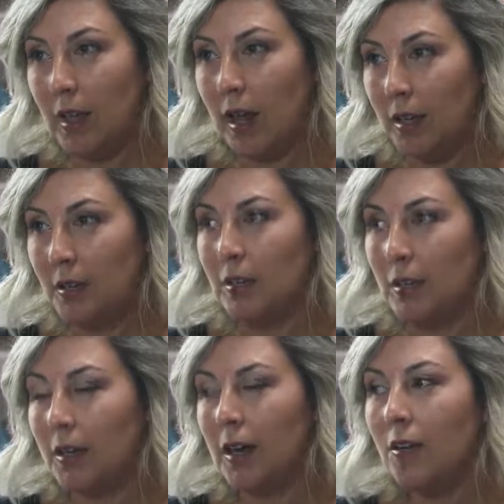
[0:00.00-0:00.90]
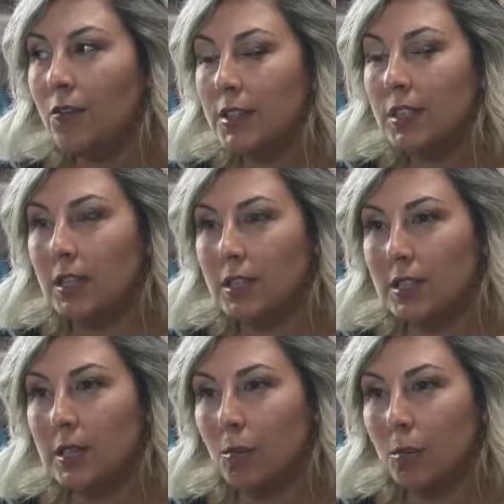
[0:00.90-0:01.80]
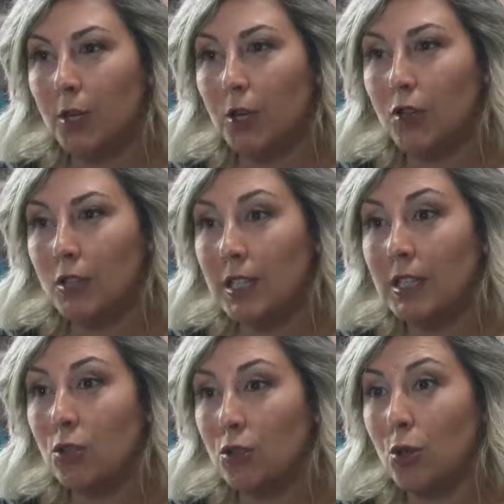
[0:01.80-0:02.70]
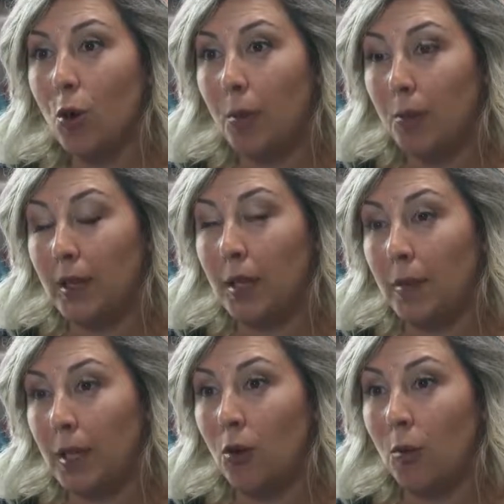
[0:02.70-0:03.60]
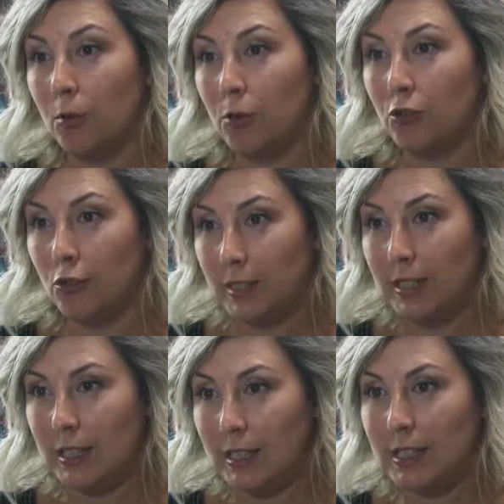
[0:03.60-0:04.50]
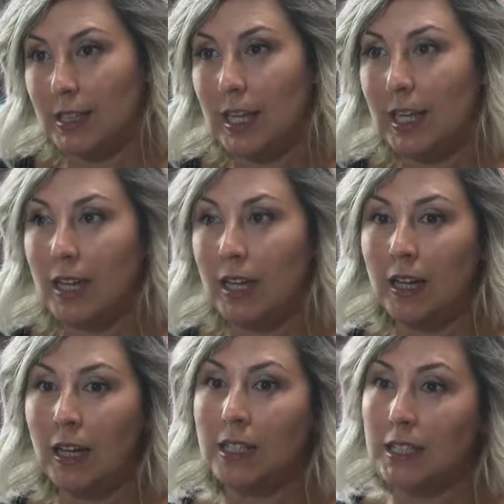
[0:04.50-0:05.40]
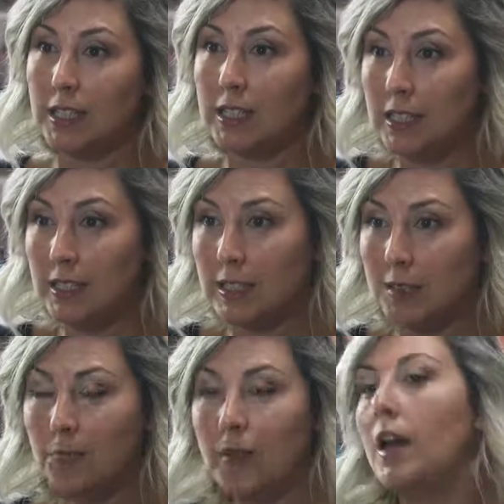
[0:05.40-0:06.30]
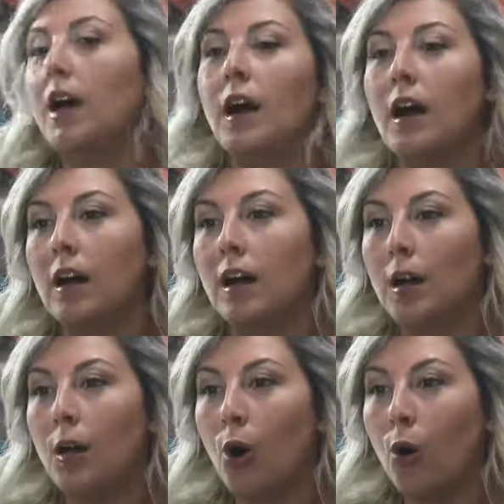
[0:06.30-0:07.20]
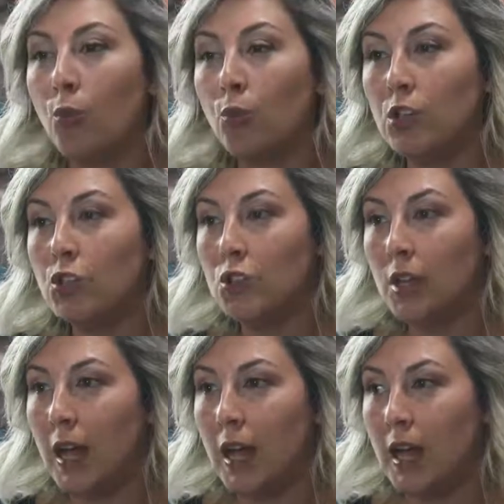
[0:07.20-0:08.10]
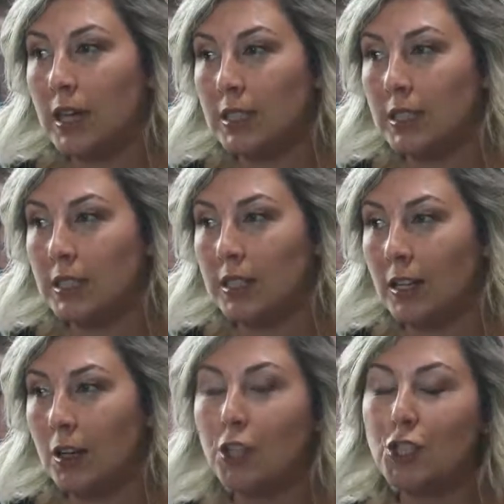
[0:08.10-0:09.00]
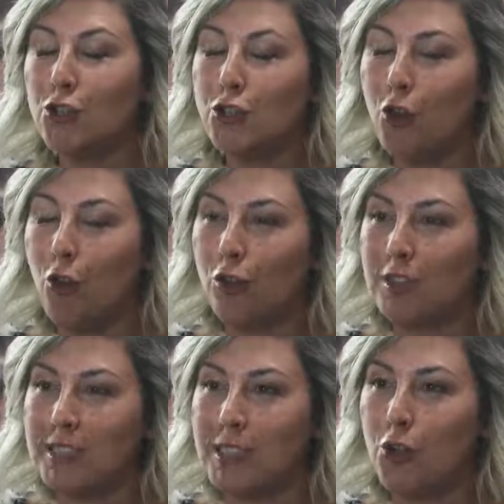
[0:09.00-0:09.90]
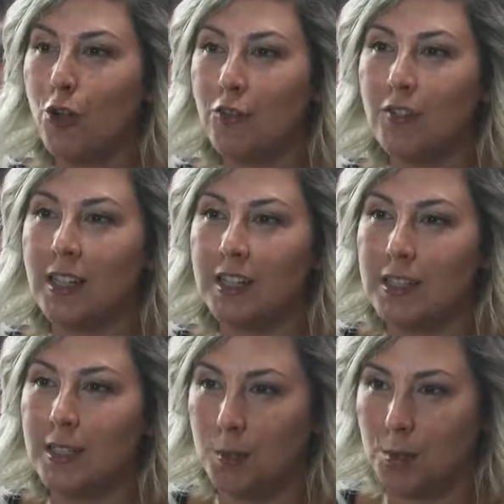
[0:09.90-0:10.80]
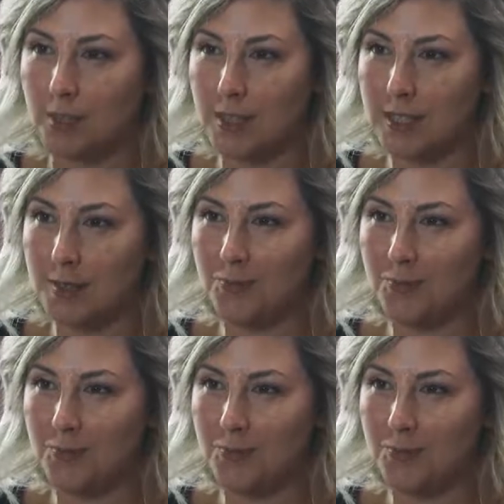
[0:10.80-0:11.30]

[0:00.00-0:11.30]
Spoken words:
I emphasize Istanbul because it's also opening many opportunities. It's a city which it's also called the city of non-sleepers.